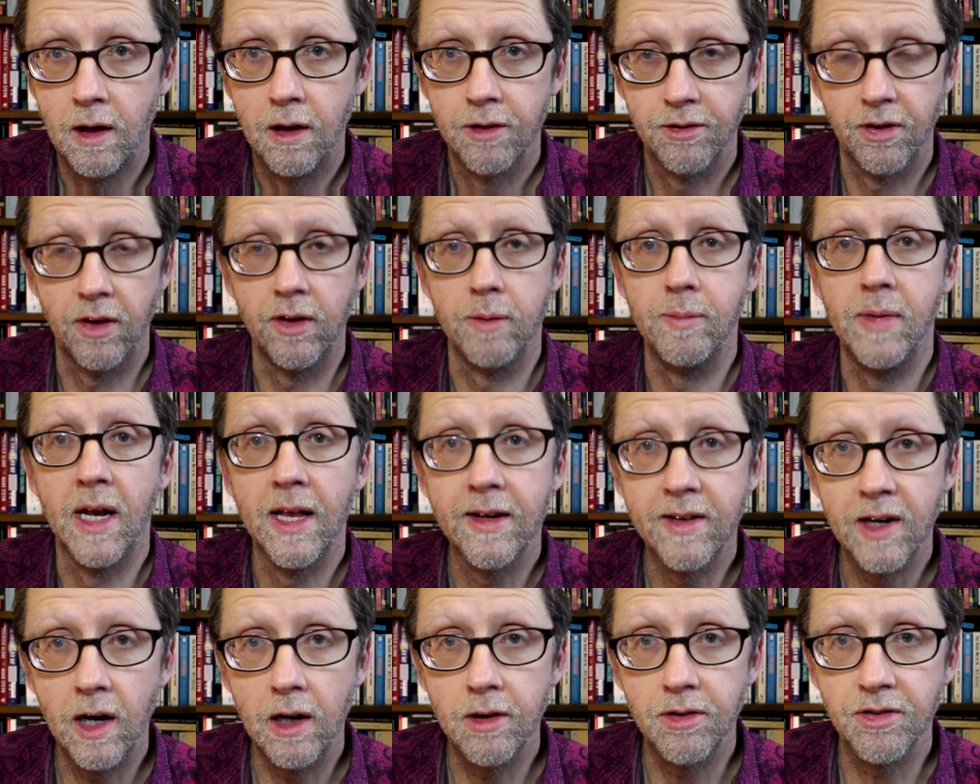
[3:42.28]
So the
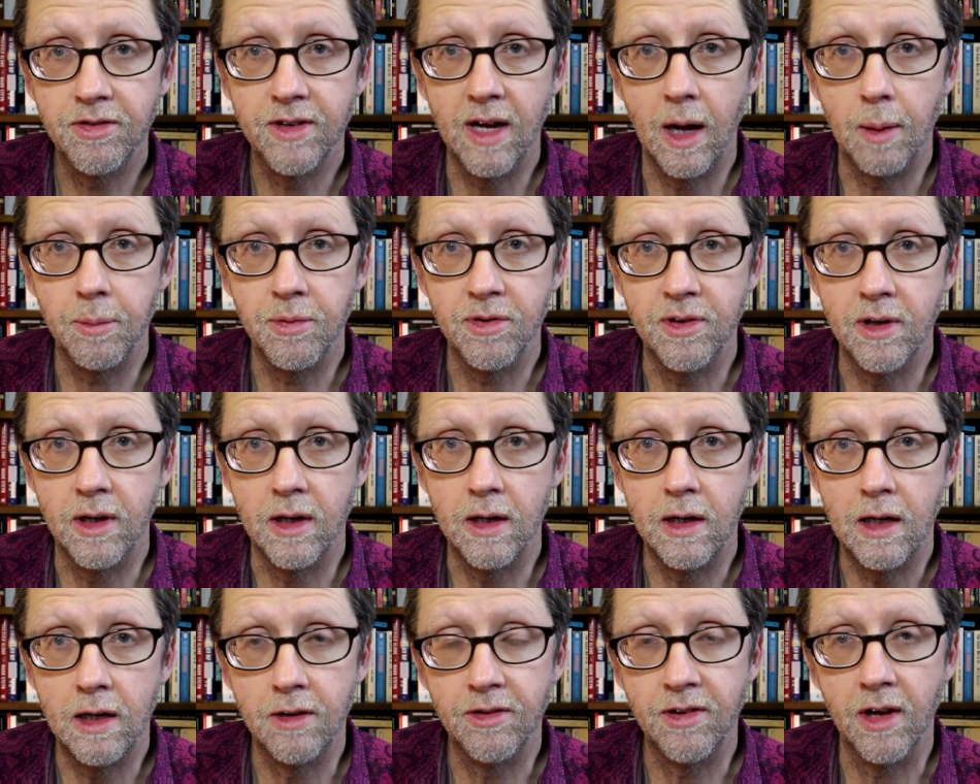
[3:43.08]
military steps
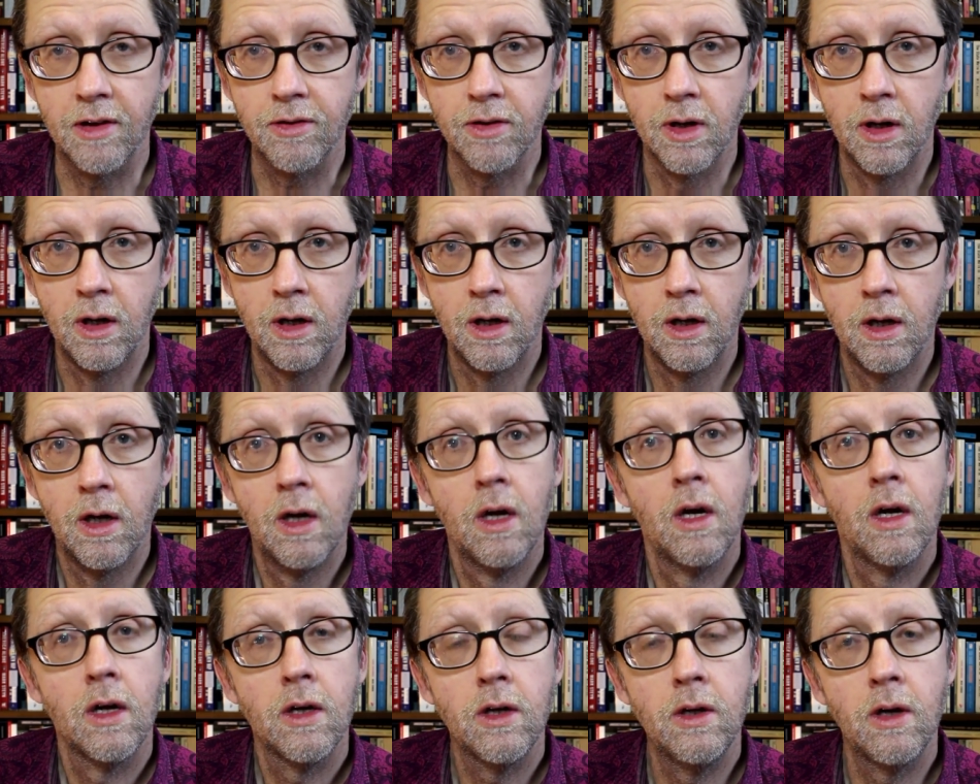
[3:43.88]
in and says,
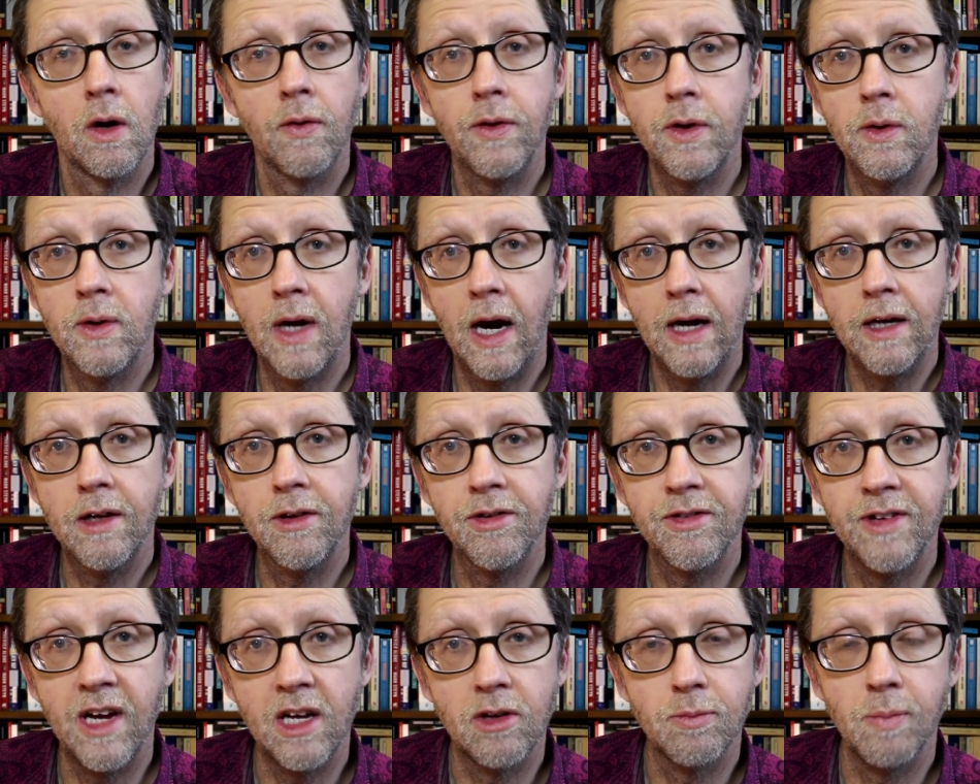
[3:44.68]
you know, the
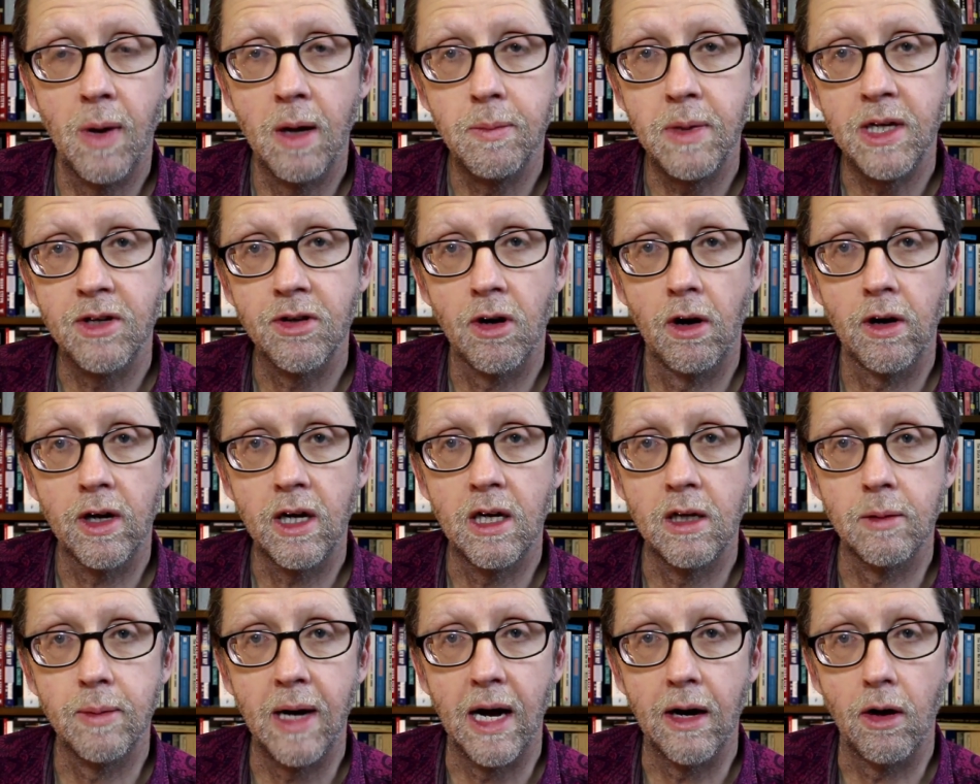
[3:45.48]
United States might be
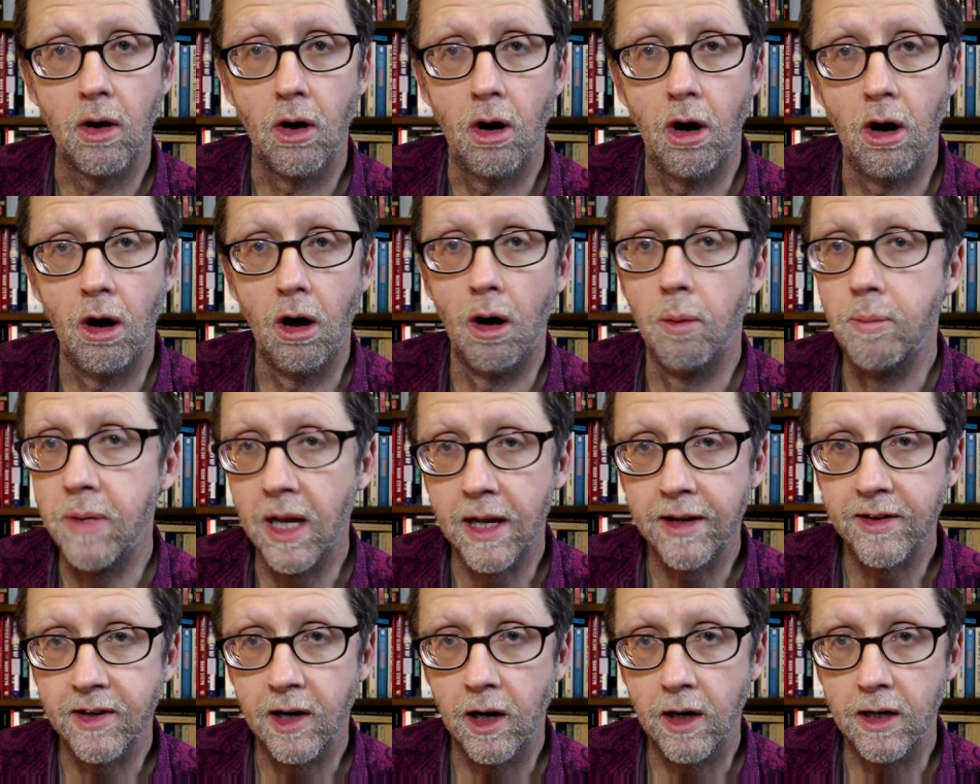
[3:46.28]
talking about all
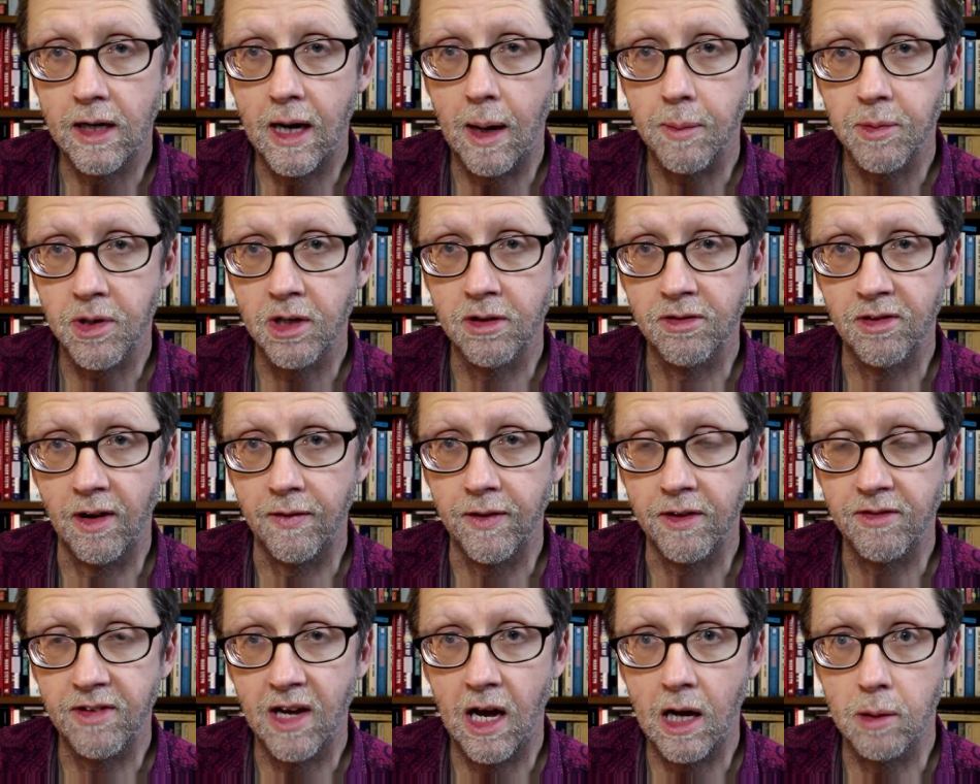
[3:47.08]
military options
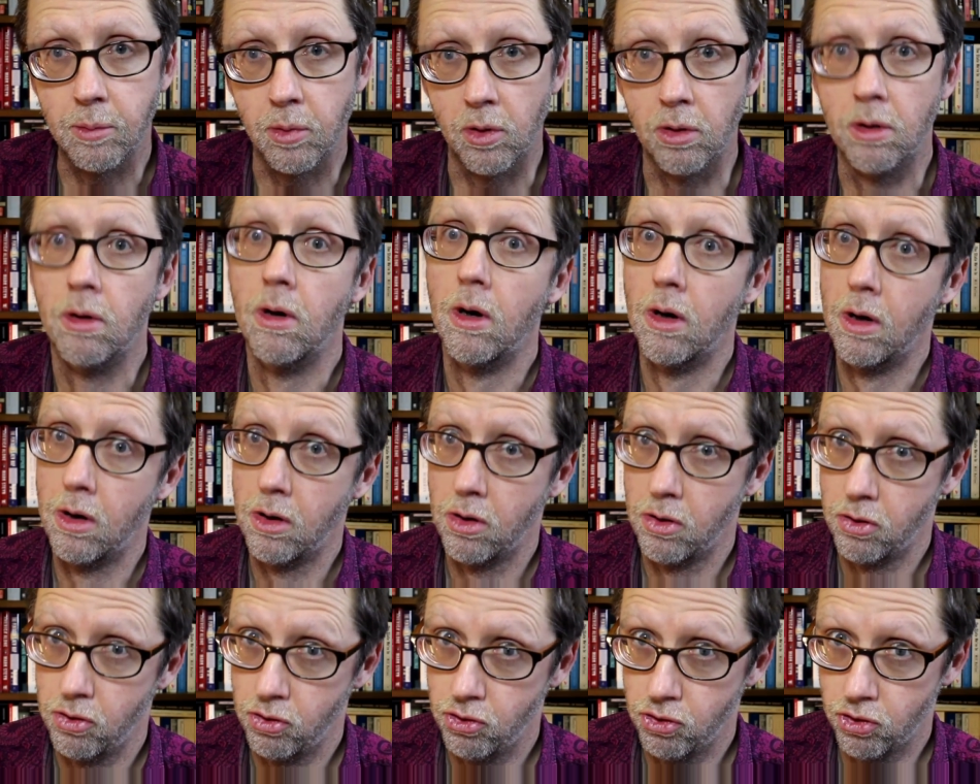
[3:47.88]
on the table.
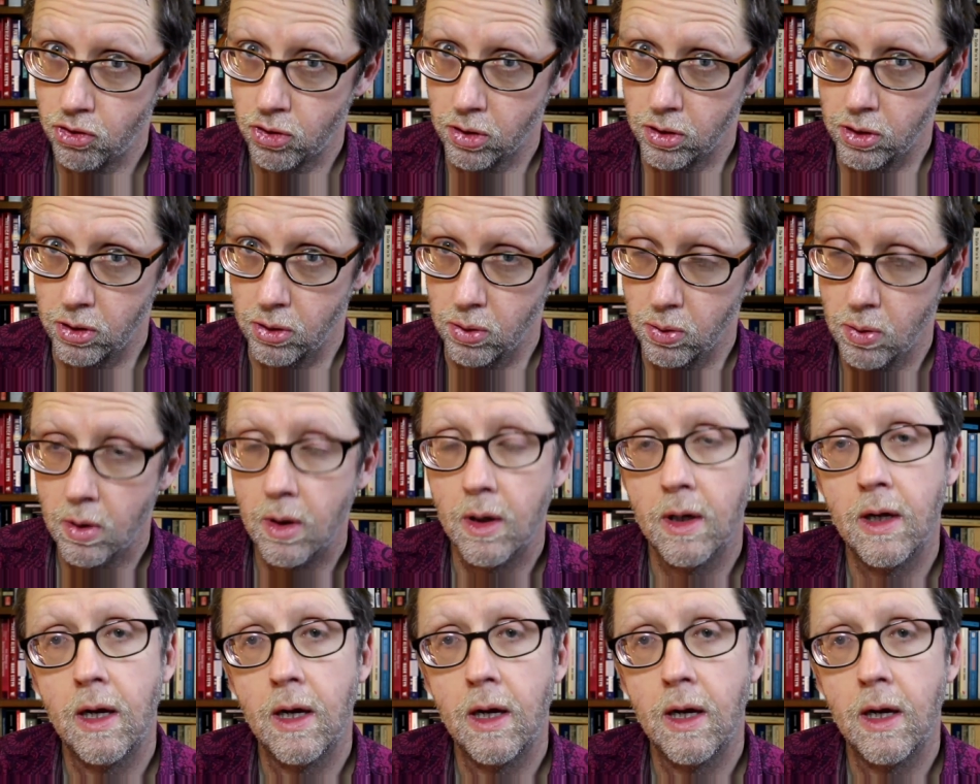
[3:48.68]
True.